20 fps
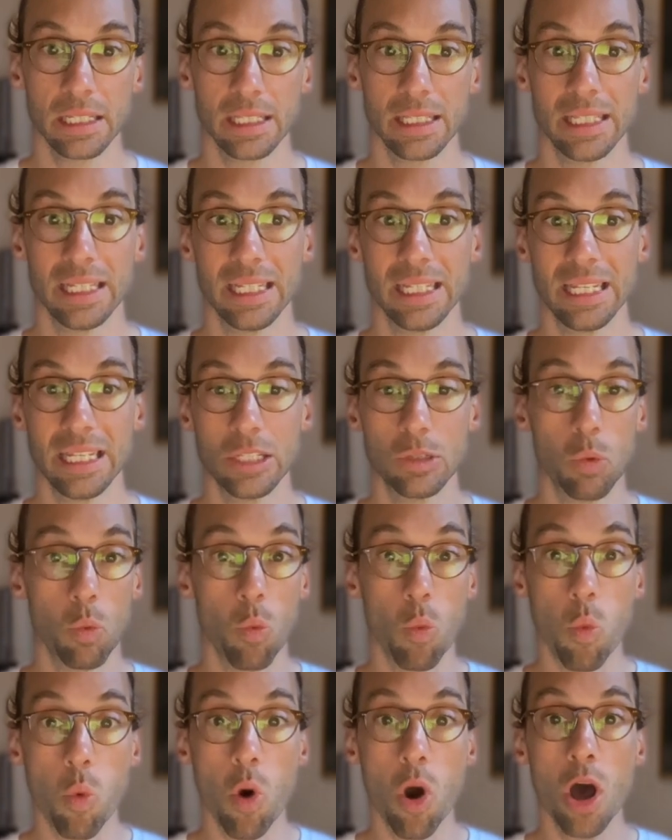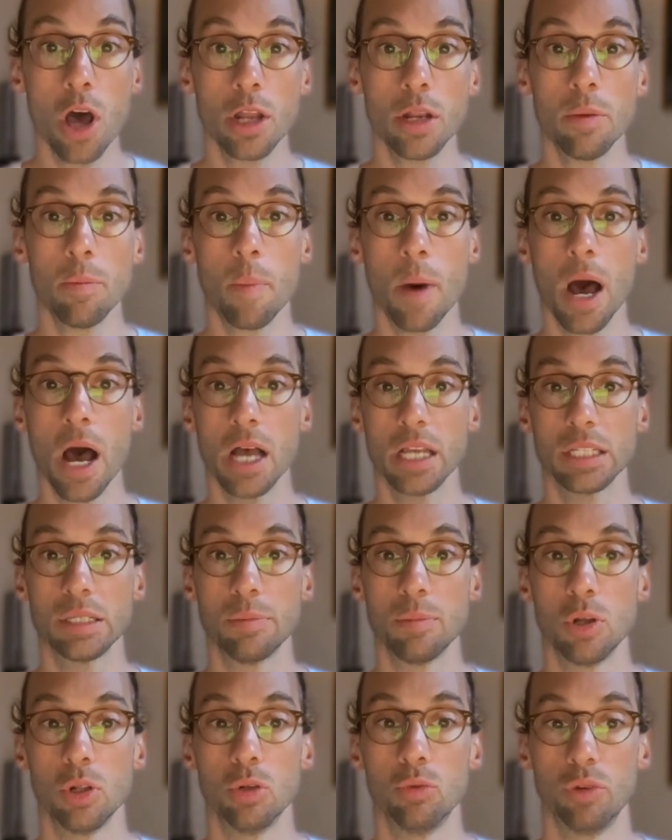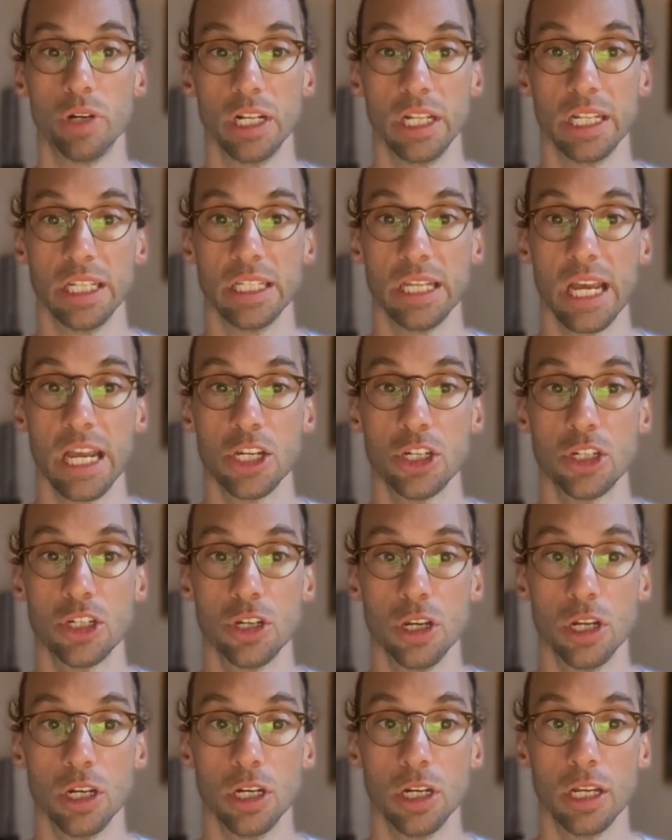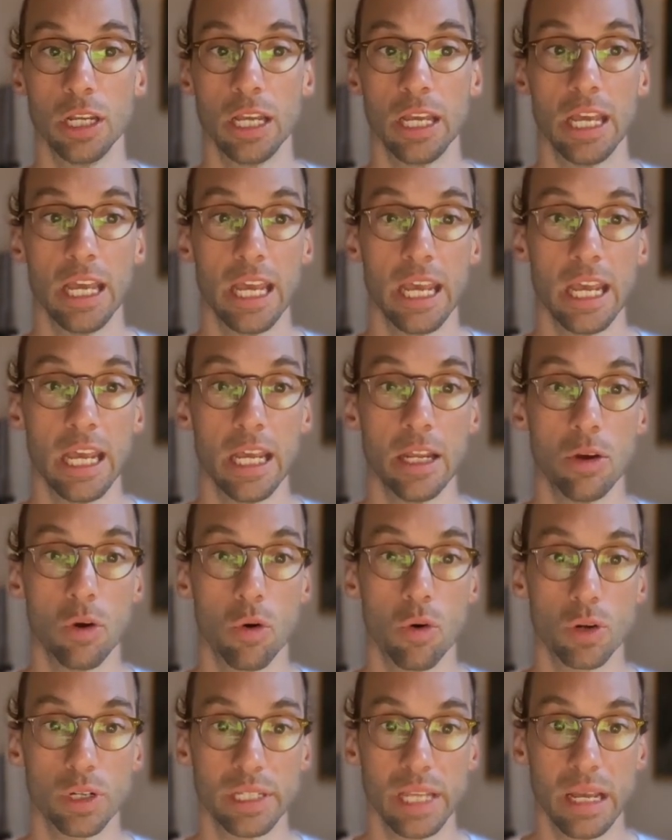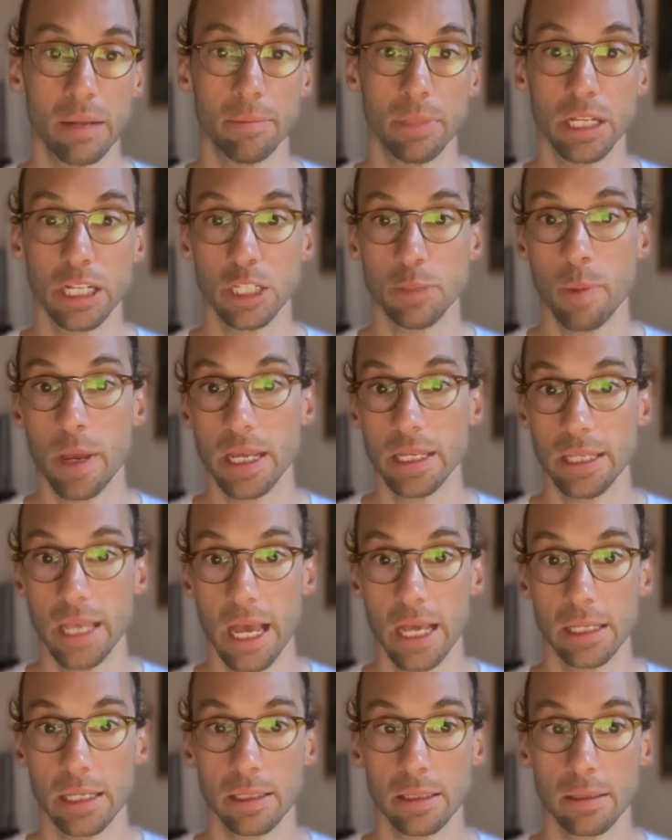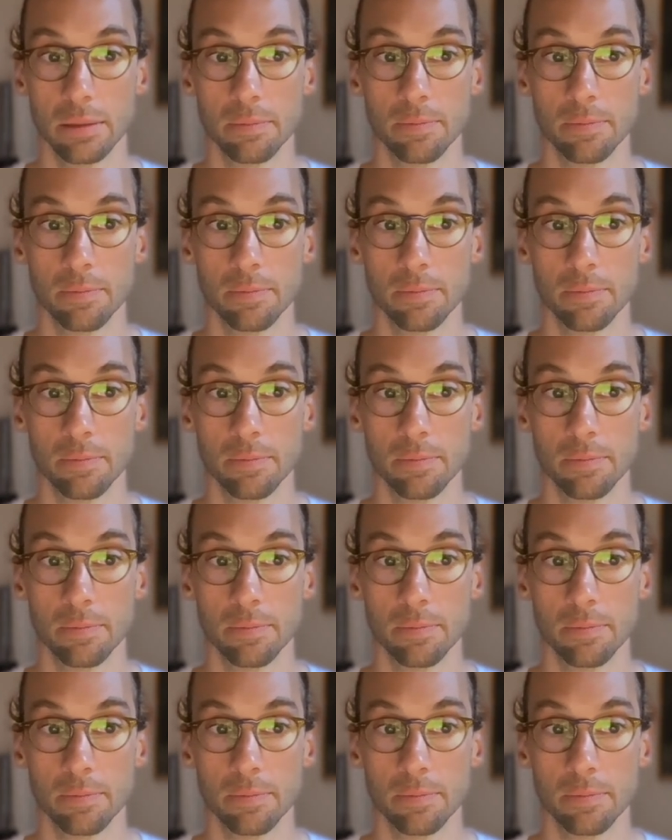This is one possible realization in our sampling space S.